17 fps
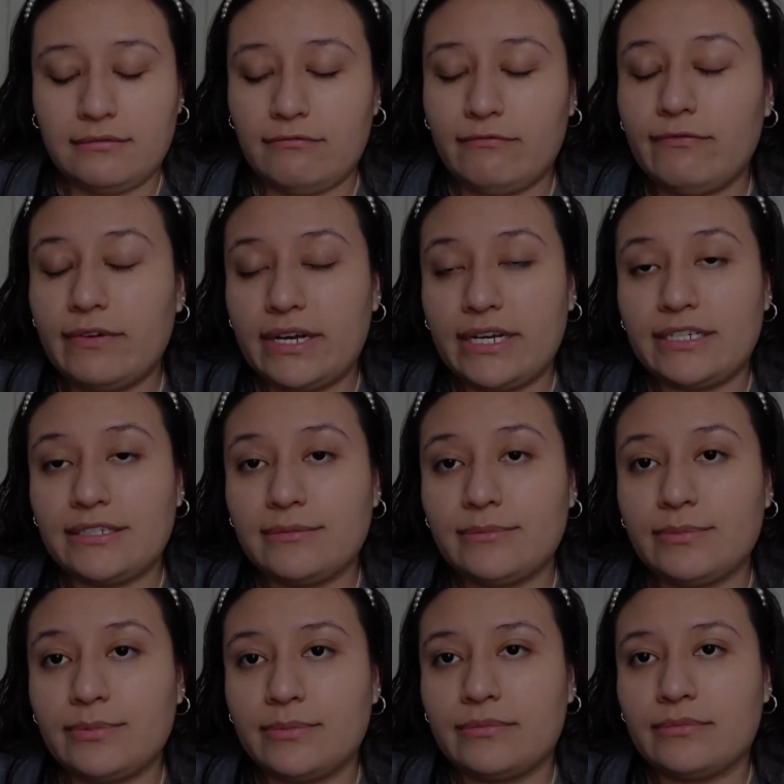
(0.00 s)

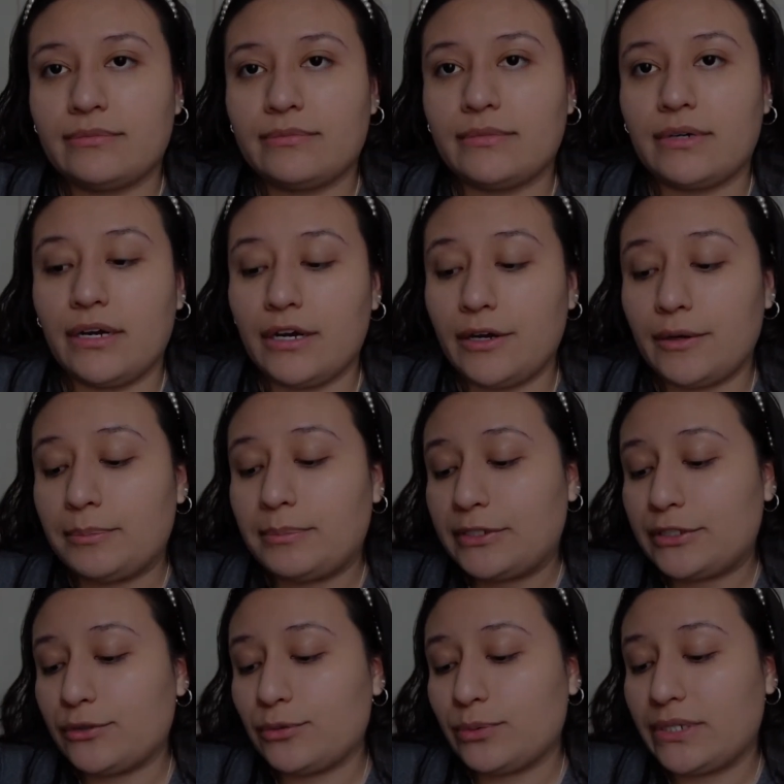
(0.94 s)
find
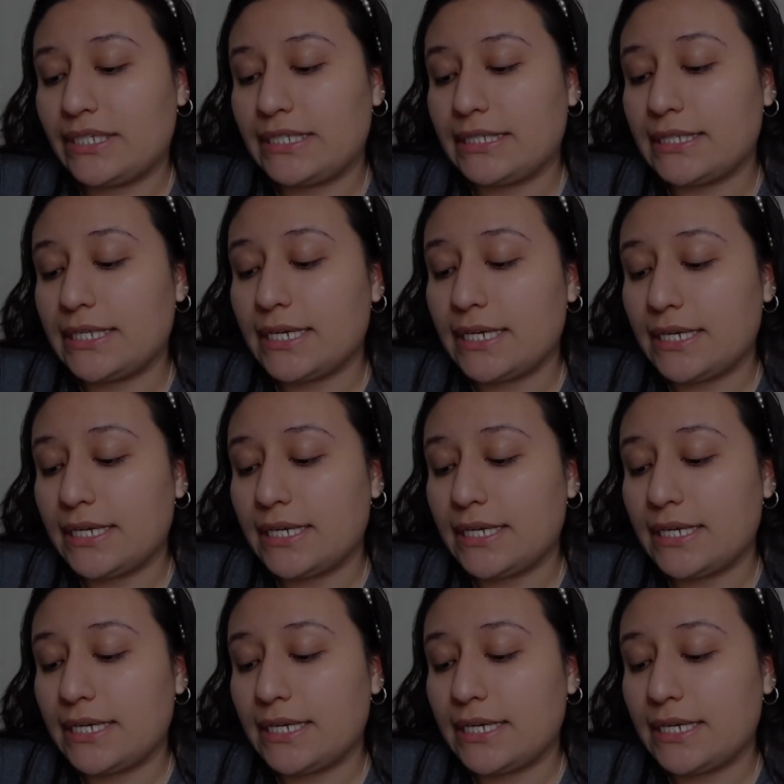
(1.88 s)
between